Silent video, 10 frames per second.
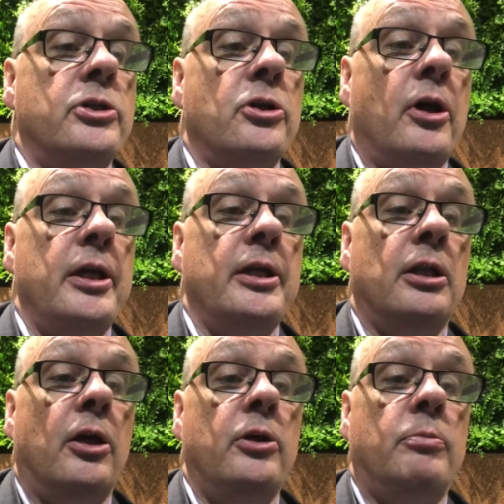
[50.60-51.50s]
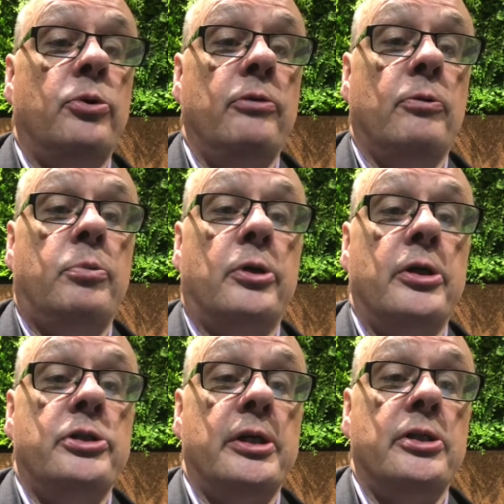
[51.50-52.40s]
The tightening loan approval
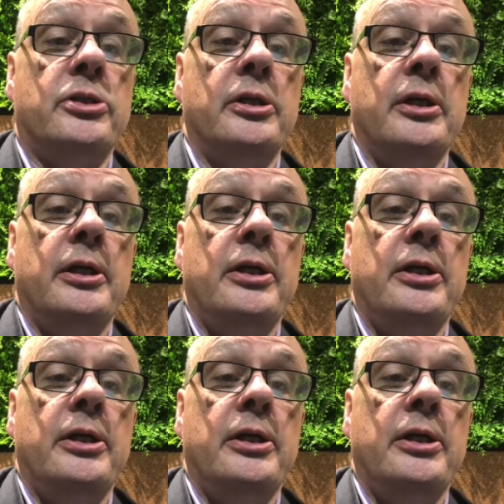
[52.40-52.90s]
process